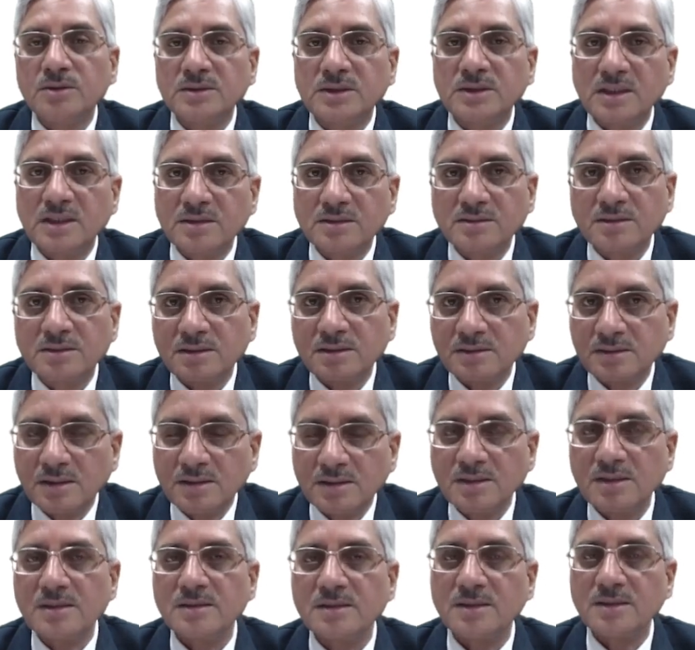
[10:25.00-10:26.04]
that is the
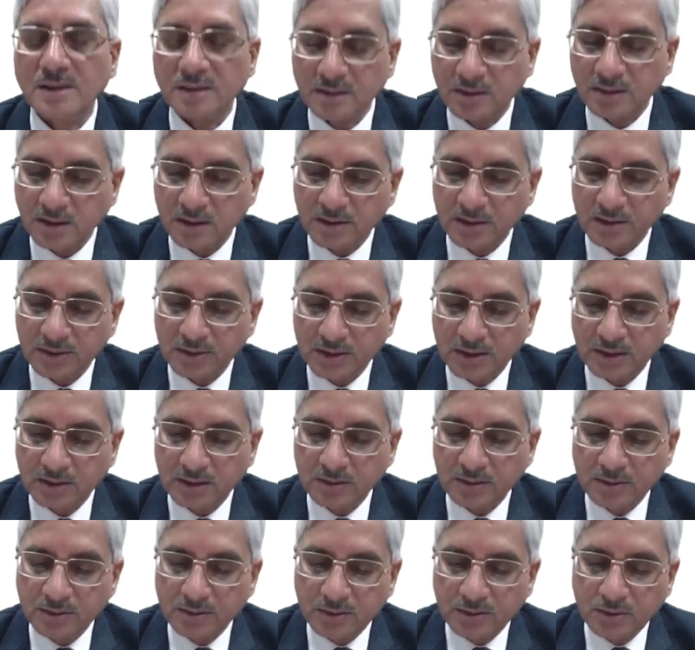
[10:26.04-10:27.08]
steady state condition.
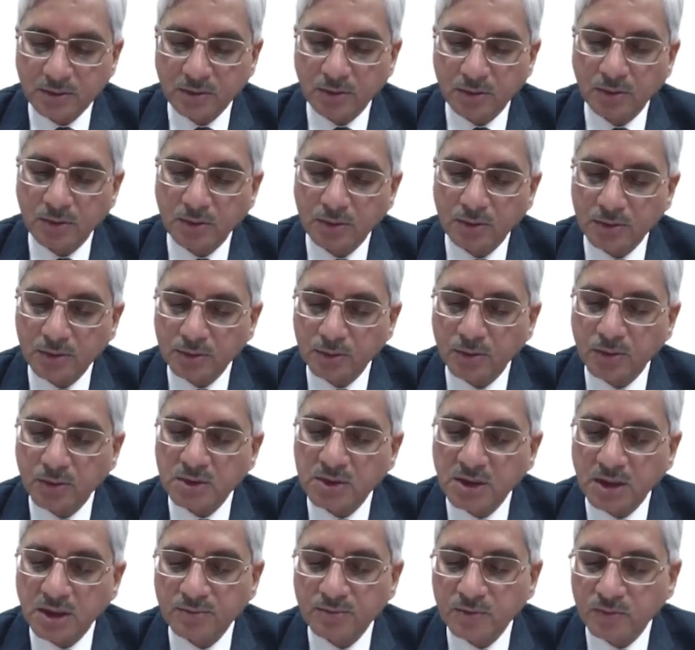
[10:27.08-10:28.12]
So those
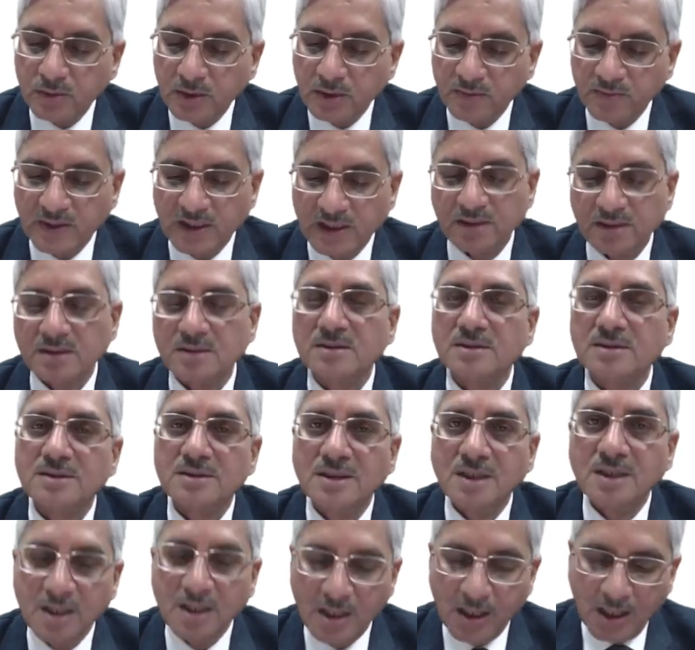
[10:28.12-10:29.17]
terms will vanish.
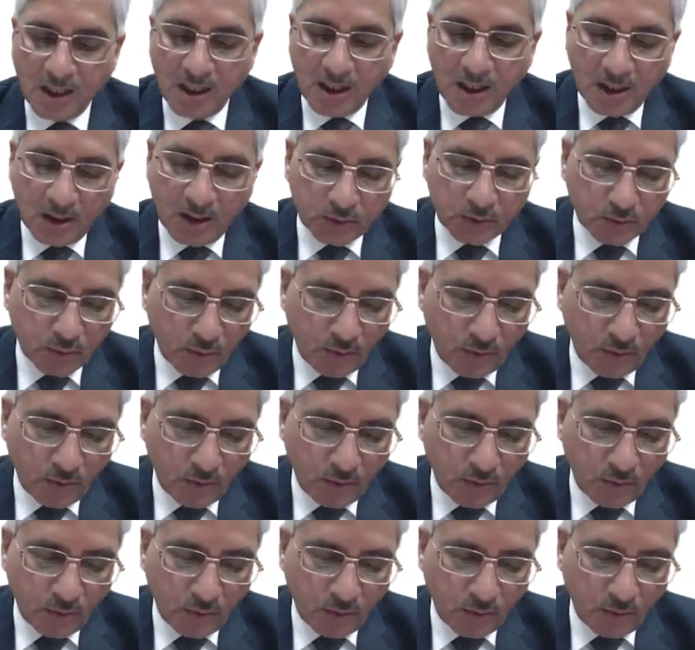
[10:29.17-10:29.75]
So